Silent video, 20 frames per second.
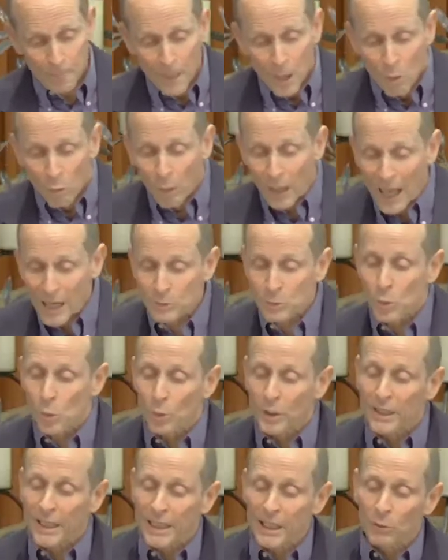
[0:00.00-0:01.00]
Well, as we
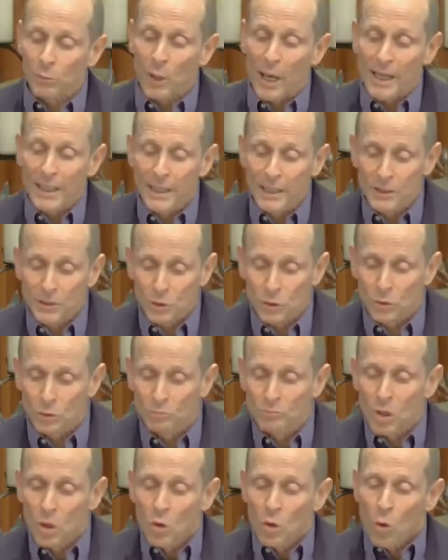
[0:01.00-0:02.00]
were getting ready
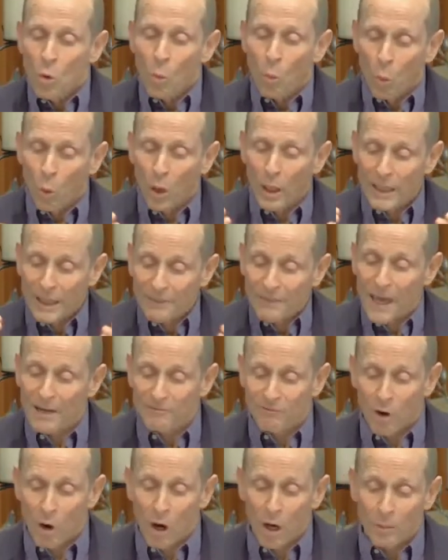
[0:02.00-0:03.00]
to work at that
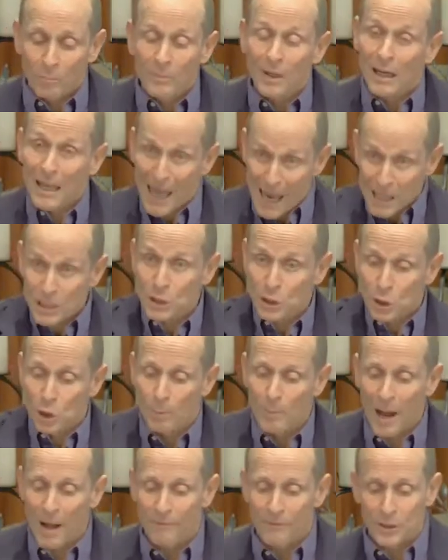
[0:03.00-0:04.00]
farm last year
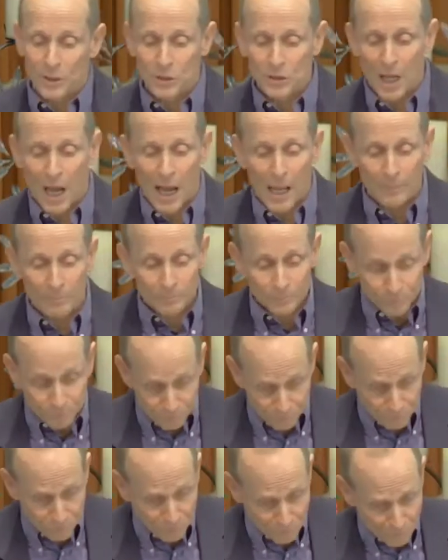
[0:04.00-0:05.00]
about this time,
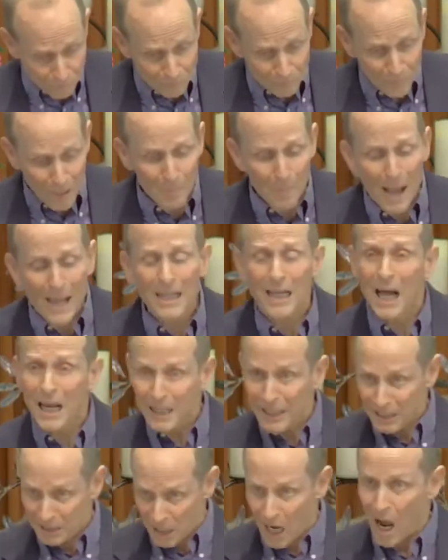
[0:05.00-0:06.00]
my
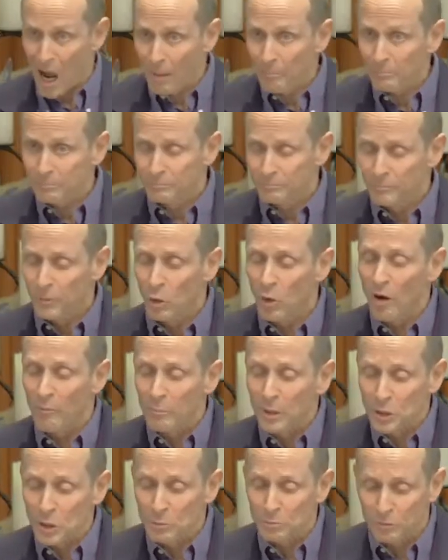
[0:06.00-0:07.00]
colleague Tom, who I've
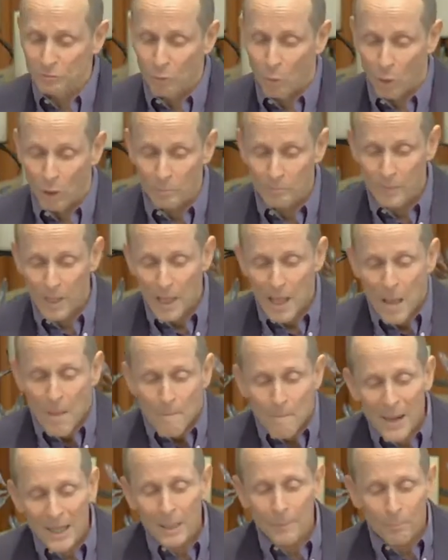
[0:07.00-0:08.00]
mentioned before,
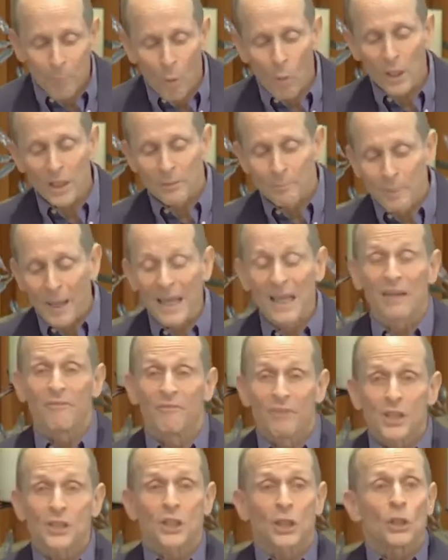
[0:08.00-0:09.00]
made a point of paying a
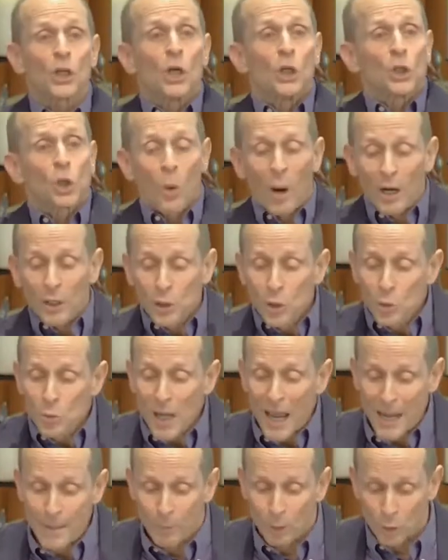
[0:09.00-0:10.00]
visit to our new
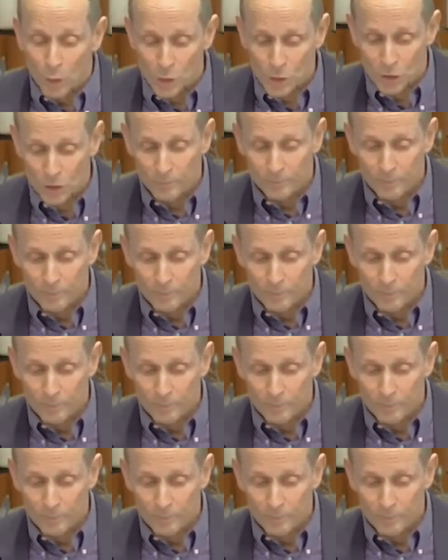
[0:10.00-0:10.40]
neighbors